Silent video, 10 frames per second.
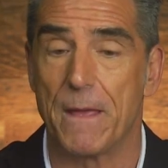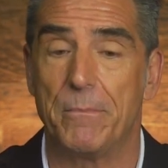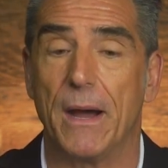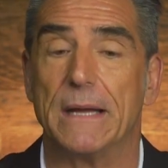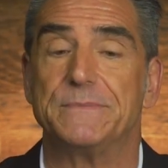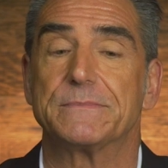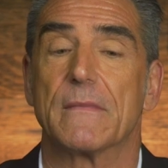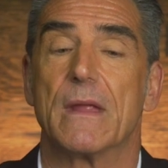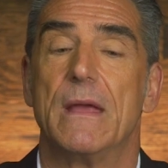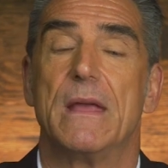But
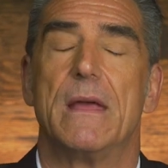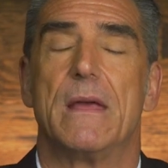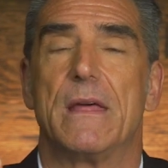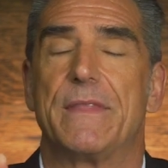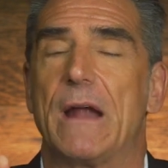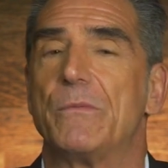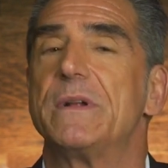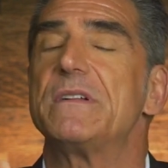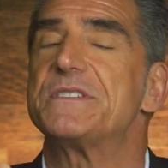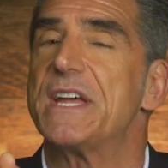that
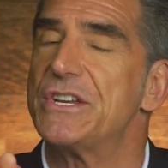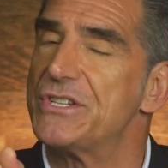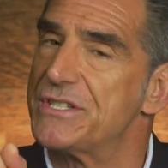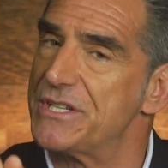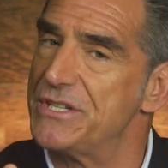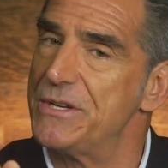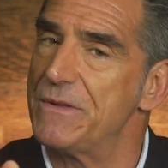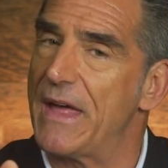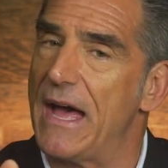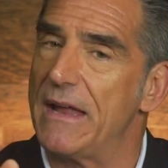realization to do
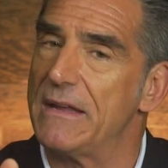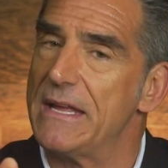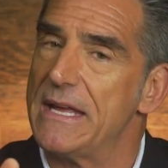that